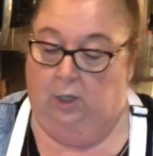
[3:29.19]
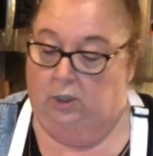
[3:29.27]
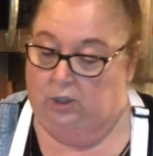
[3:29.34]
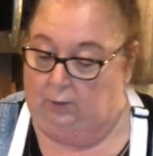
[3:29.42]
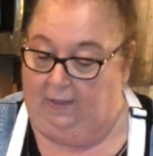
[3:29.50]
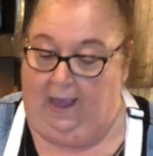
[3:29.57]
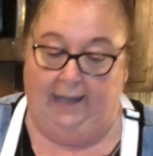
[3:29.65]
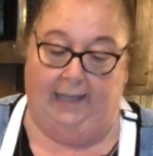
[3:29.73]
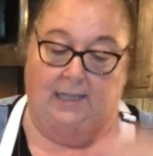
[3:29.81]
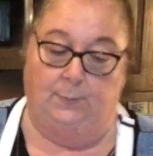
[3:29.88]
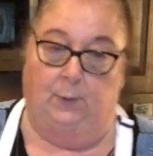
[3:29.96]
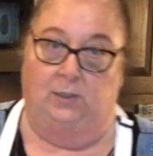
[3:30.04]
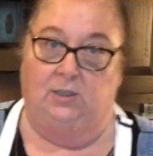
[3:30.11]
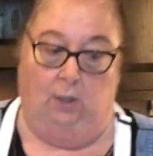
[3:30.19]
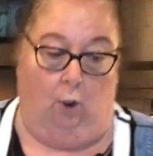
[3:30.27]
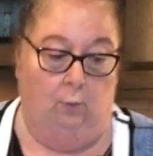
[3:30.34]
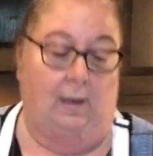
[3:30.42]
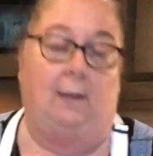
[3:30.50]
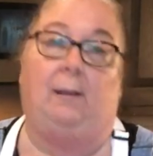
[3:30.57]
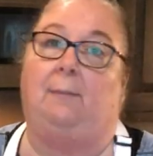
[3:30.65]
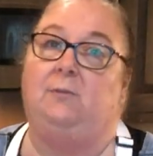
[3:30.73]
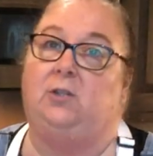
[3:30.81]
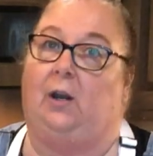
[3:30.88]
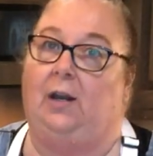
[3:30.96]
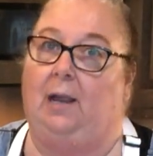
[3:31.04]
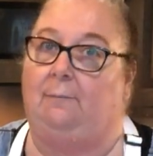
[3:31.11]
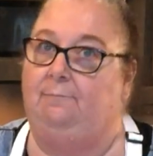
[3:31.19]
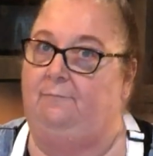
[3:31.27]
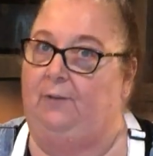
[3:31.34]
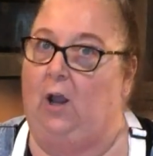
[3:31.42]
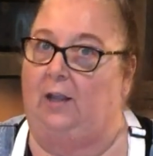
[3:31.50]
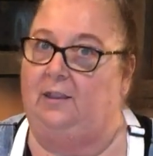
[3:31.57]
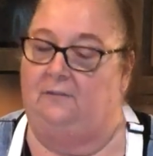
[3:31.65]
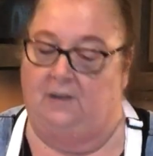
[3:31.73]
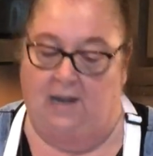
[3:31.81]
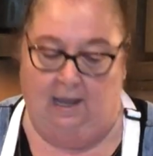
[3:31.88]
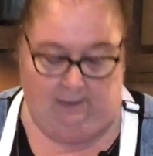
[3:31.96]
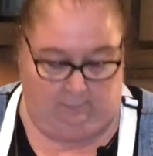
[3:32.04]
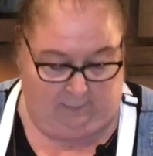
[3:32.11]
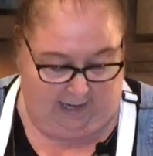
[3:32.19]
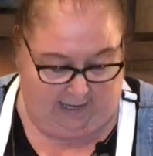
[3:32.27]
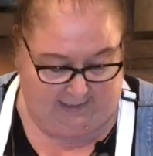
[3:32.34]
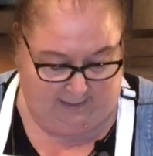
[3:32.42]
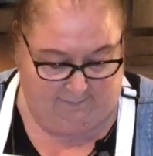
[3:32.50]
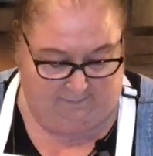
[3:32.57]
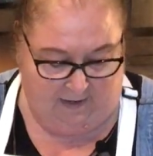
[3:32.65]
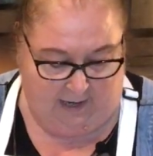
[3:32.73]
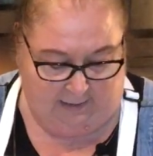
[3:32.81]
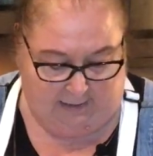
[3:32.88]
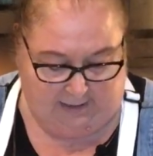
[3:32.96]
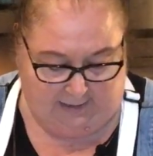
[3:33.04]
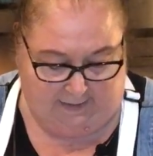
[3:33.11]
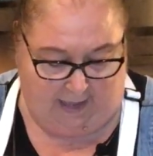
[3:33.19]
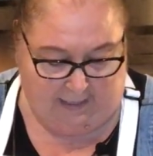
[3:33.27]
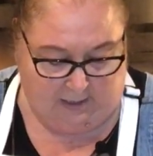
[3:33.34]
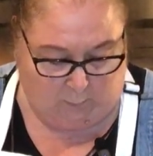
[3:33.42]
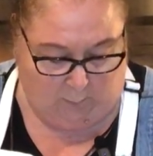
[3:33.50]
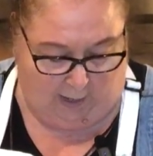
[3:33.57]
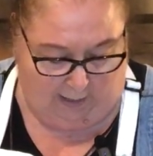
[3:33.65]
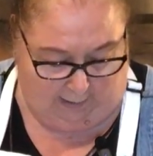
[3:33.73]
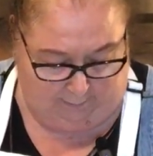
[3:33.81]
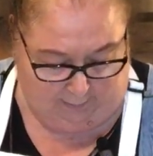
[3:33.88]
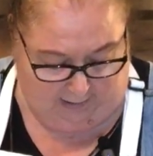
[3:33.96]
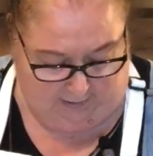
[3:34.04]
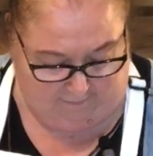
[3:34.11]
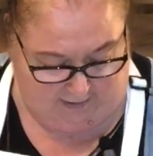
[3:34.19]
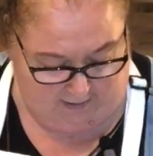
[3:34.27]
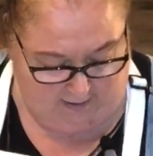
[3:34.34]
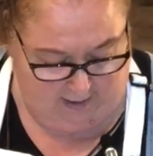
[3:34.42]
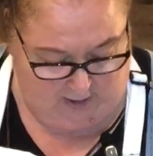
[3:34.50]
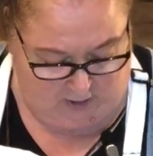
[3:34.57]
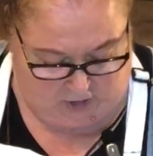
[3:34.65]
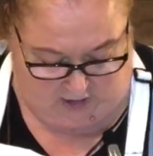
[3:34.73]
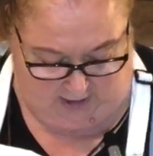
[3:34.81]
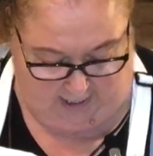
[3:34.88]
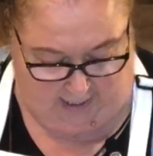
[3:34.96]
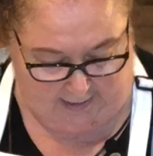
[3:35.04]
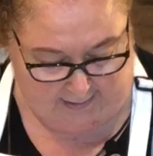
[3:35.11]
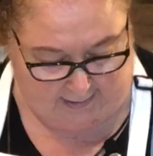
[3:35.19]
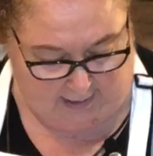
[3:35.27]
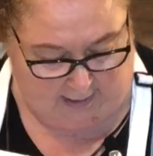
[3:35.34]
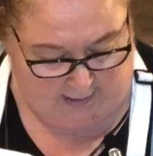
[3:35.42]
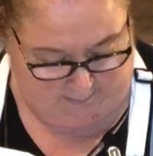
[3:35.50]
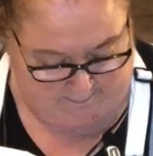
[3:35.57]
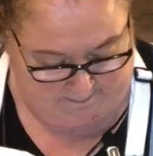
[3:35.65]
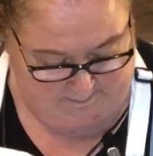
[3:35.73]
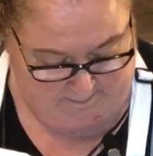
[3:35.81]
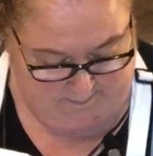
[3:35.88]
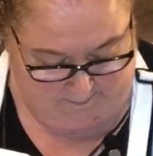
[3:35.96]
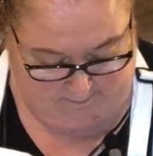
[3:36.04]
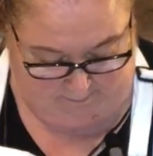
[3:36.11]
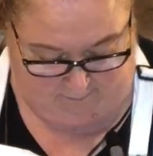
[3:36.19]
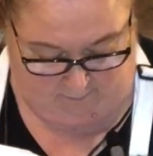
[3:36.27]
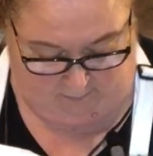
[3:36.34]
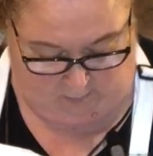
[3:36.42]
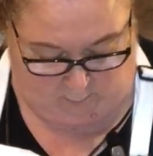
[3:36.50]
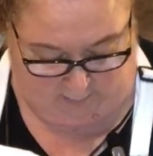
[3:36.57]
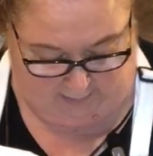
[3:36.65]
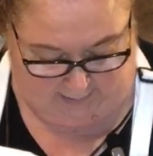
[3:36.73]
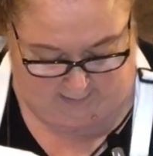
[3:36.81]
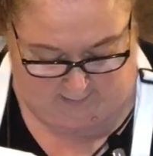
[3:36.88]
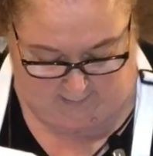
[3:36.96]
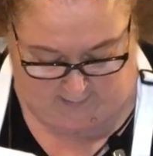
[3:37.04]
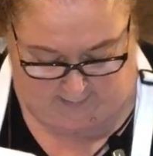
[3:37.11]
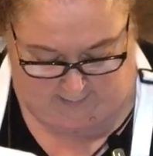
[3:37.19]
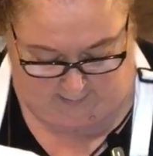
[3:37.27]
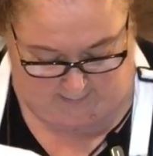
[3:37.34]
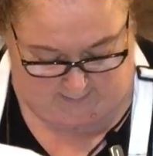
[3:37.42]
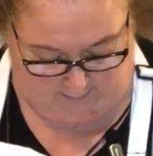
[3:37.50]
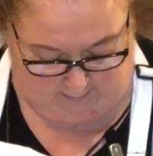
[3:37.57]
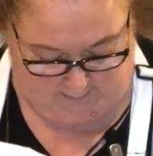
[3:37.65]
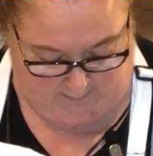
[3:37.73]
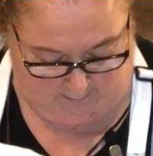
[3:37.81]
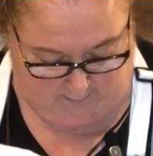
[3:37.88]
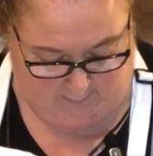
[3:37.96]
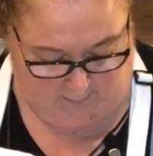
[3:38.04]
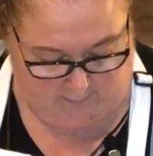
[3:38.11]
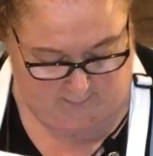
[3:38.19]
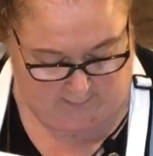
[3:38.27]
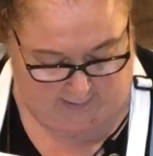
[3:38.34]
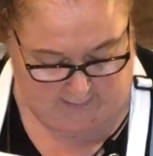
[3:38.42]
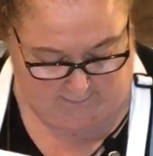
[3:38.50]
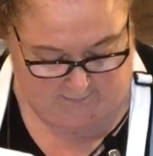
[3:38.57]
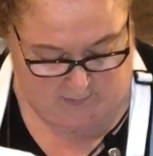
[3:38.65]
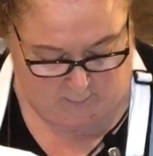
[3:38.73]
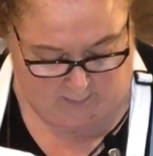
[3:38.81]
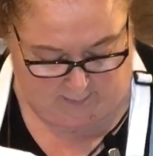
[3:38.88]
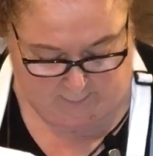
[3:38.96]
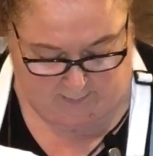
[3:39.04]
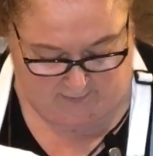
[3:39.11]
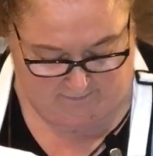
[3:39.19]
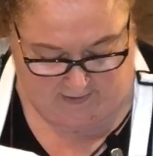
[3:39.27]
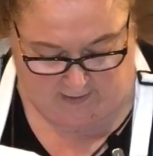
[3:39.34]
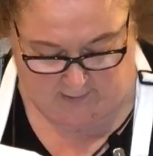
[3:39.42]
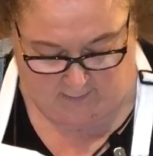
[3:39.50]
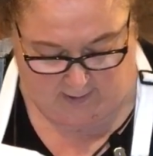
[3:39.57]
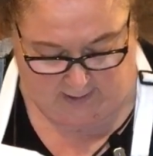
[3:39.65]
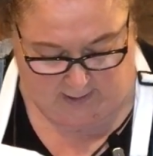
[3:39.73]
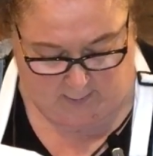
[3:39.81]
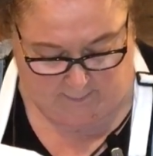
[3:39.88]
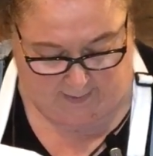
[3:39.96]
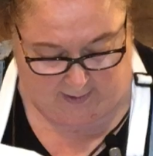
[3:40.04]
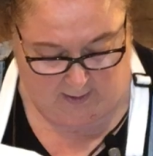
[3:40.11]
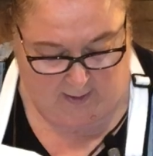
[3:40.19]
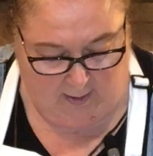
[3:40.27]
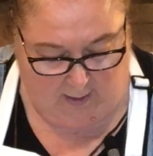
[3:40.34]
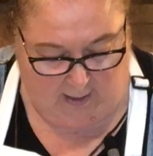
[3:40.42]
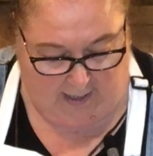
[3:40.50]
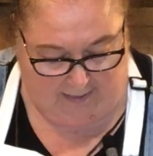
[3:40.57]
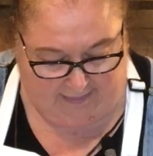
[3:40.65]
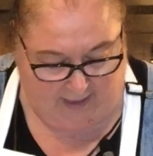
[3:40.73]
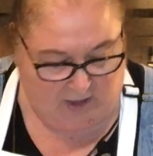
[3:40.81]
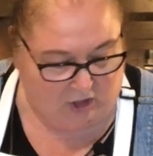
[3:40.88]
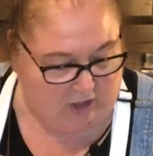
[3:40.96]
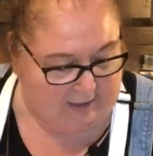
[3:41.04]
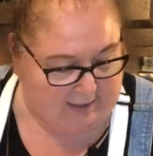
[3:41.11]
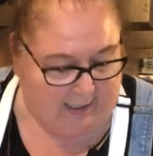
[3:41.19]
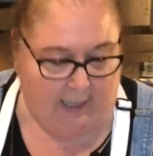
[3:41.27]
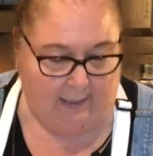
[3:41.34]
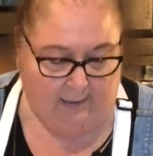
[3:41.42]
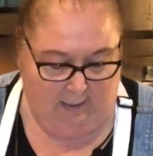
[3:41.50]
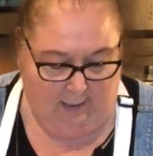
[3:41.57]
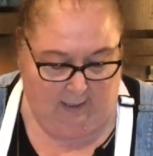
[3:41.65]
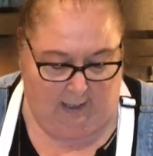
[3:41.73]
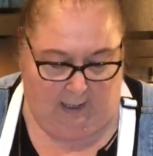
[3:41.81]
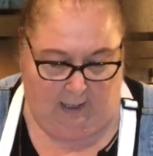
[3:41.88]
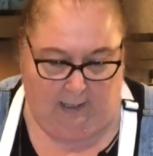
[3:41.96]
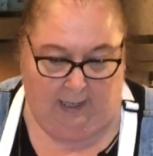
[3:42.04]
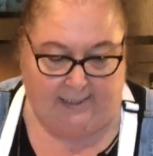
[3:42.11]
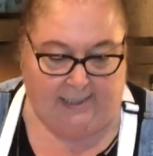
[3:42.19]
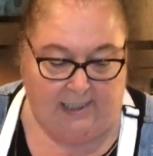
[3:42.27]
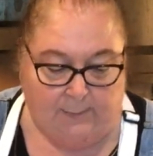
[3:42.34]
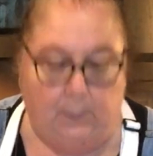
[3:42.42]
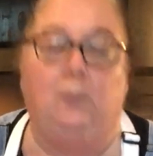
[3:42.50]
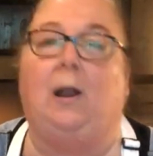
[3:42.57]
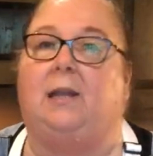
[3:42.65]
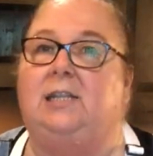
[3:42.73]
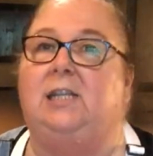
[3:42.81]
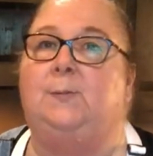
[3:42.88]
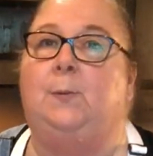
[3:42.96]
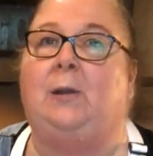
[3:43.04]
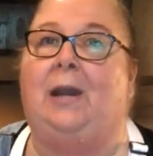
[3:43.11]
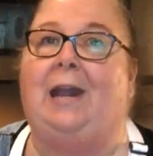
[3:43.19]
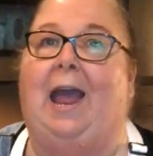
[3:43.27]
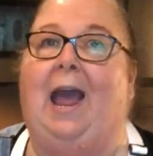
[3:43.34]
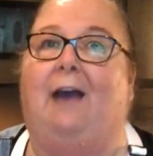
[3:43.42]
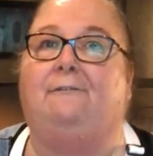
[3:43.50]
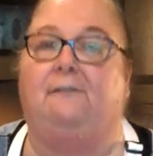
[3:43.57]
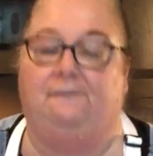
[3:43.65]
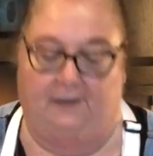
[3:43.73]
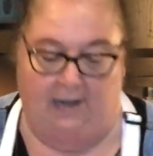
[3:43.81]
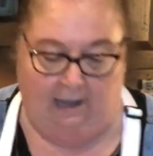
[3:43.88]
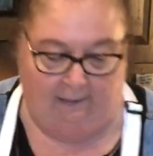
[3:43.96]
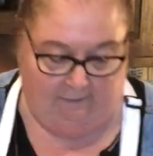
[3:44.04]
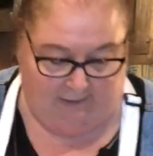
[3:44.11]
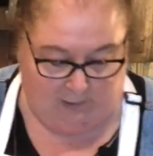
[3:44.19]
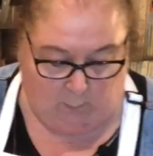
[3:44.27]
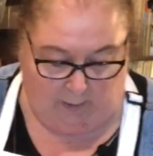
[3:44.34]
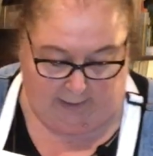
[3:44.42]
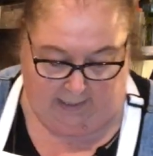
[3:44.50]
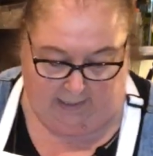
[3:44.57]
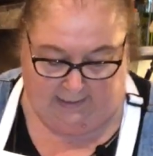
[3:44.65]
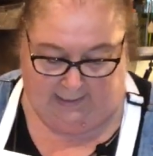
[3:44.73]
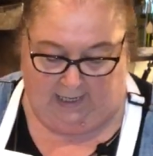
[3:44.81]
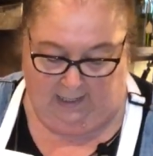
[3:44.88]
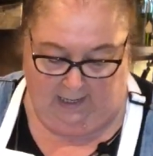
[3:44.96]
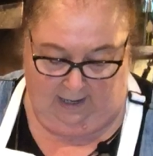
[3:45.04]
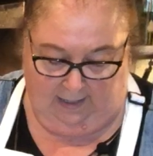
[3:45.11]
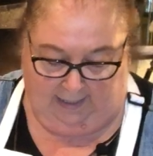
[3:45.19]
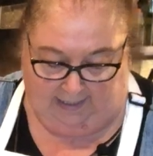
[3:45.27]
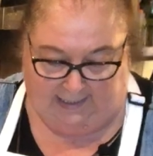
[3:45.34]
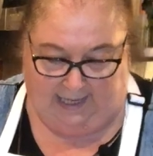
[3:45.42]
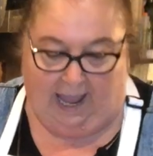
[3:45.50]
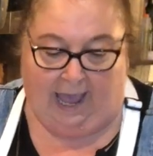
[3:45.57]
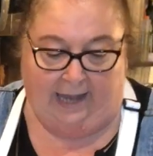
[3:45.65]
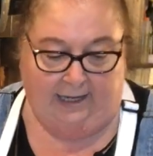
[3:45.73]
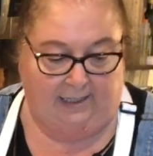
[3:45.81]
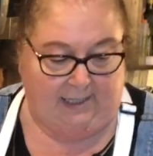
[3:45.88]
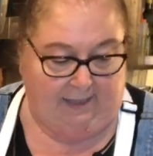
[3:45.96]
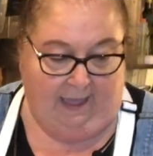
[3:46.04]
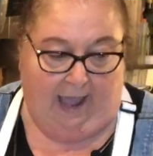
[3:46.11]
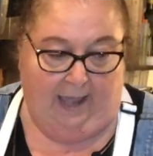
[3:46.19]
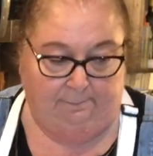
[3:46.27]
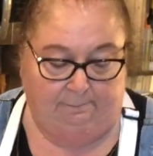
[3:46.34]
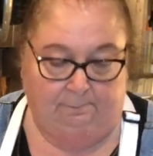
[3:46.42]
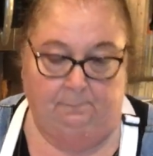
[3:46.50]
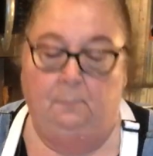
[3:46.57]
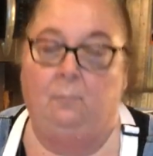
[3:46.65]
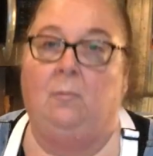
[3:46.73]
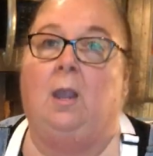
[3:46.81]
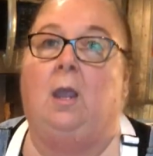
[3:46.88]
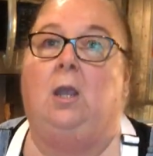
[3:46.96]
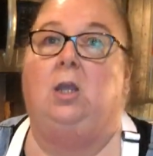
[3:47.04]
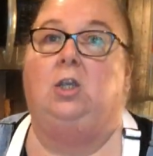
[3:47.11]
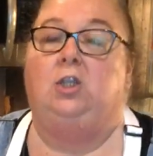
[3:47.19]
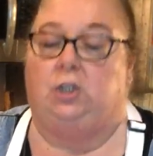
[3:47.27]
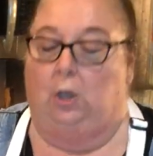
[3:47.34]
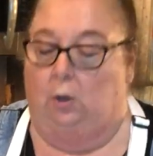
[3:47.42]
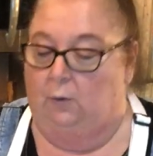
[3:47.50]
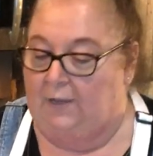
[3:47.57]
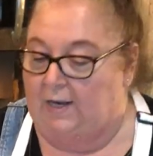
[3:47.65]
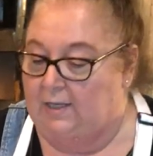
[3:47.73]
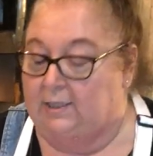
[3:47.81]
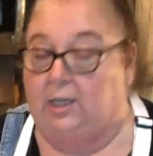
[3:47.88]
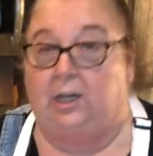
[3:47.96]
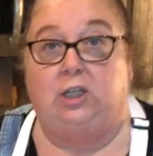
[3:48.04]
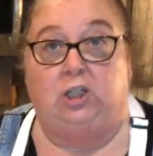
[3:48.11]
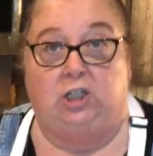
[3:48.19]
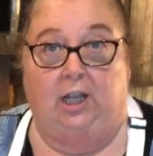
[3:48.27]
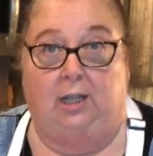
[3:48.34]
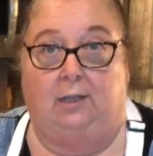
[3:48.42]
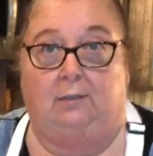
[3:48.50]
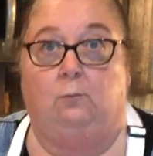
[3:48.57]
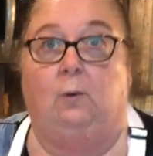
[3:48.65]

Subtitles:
So that gets put into, oh, and I'm sorry, I forgot the vanilla. We add some vanilla to that as well. I believe that she has, what is it? I don't even know where I put the vanilla on here, but I think she's got a teaspoon and a half of vanilla is what it is that gets added to that. So then it's going to chill.